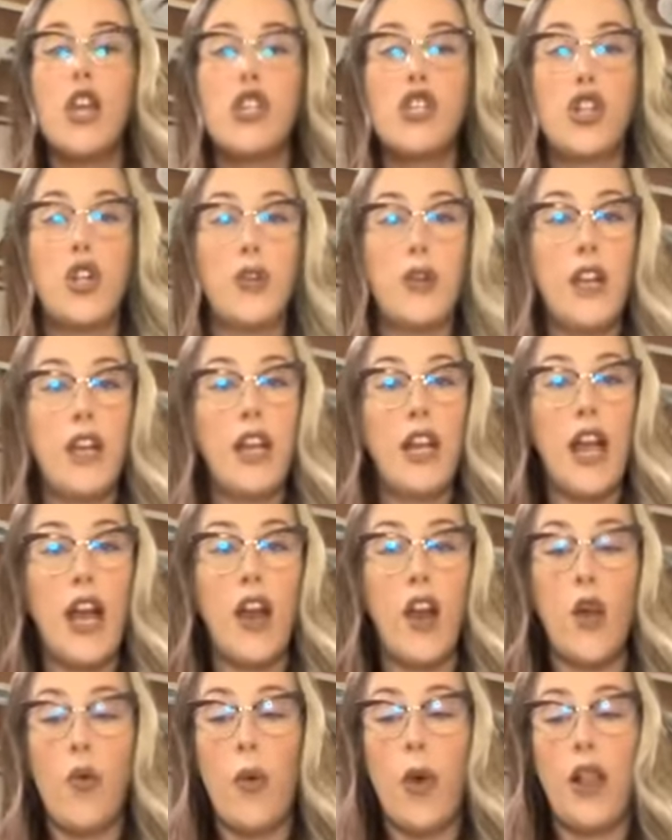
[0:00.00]
Tune in
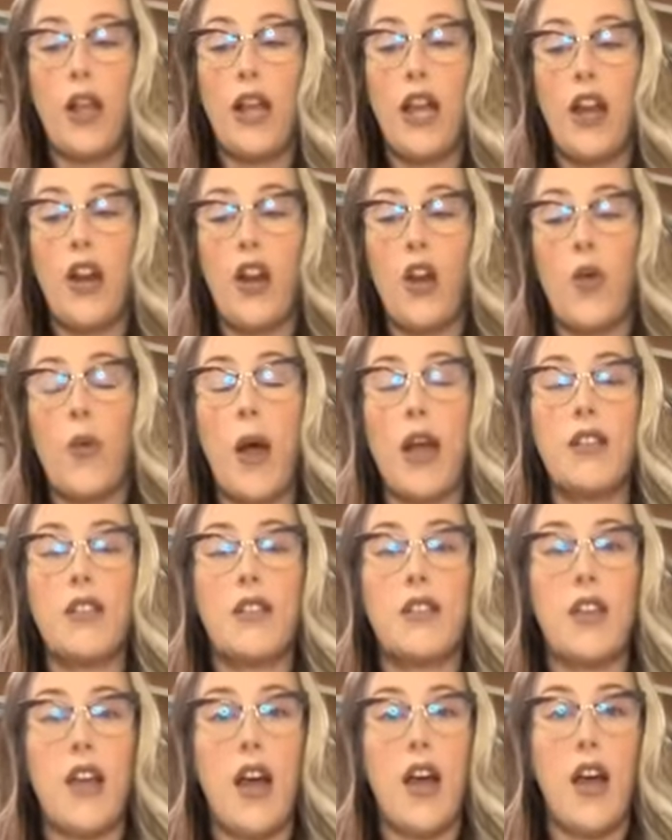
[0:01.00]
again on Wella Canada
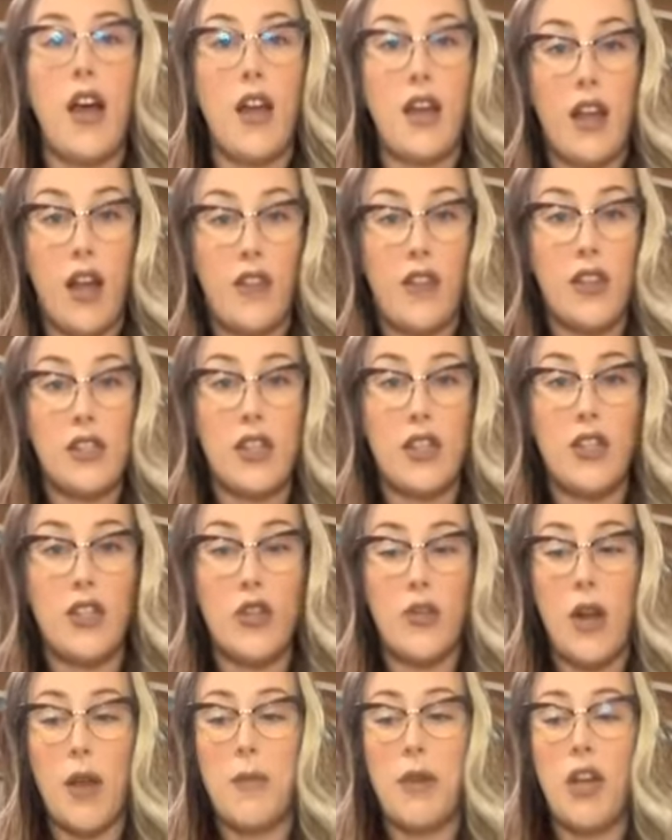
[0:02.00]
West uh, on this
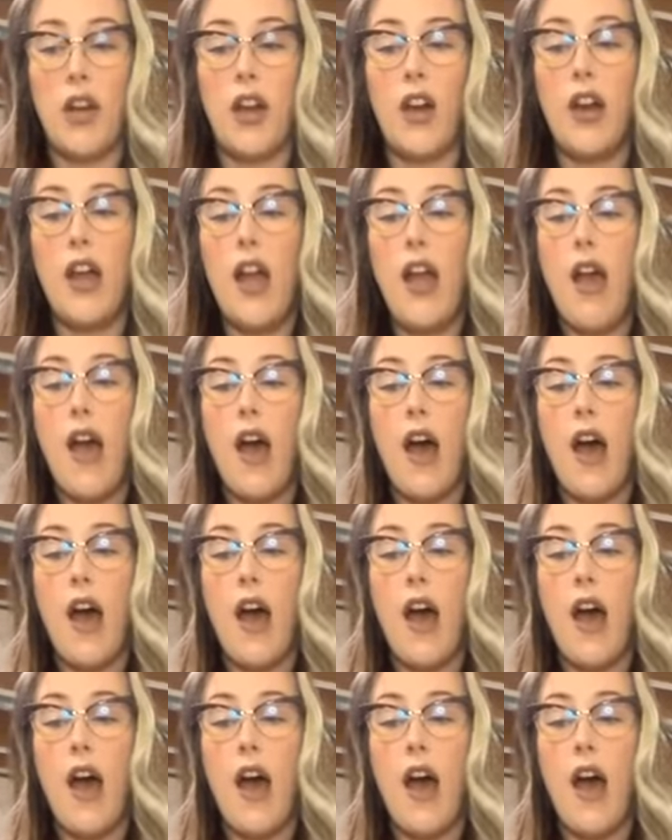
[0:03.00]
Instagram here.